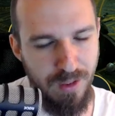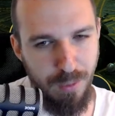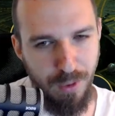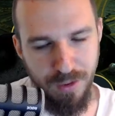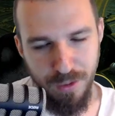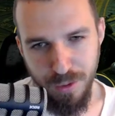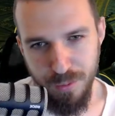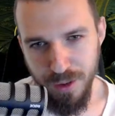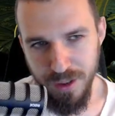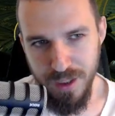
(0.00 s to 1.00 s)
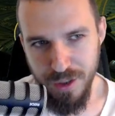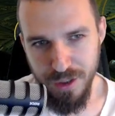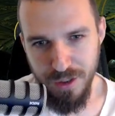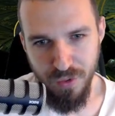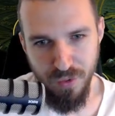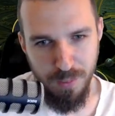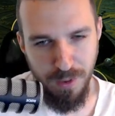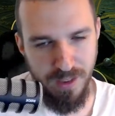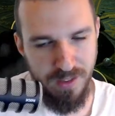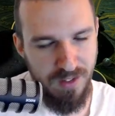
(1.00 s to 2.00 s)
but you don't want ninja to
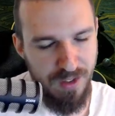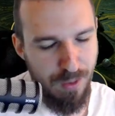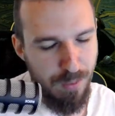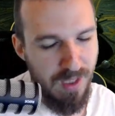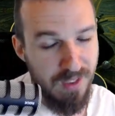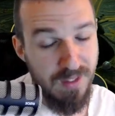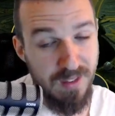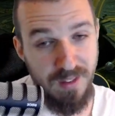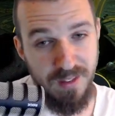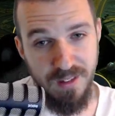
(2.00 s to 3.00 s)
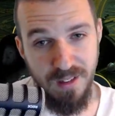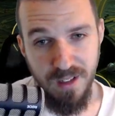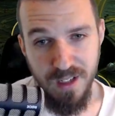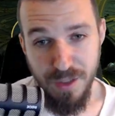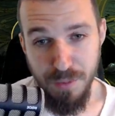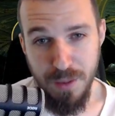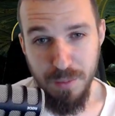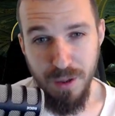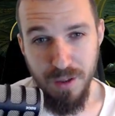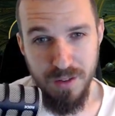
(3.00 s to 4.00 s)
replace Geomancer's HP
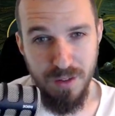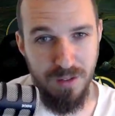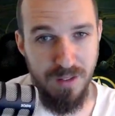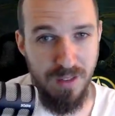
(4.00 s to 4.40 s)
burn, so it's